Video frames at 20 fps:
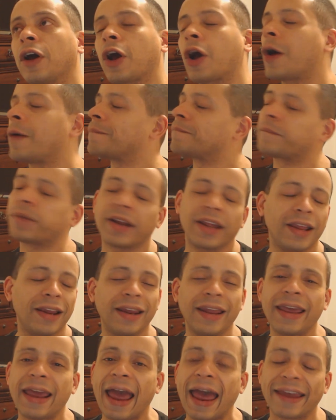
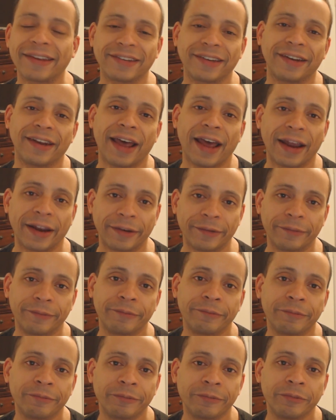completely asinine.
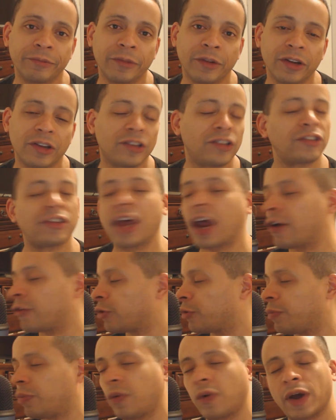
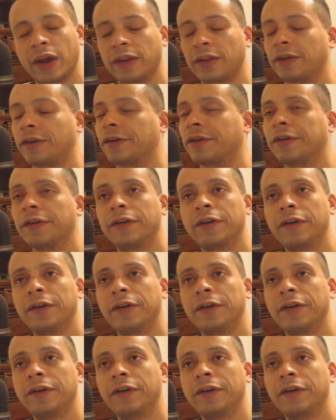Terrible idea.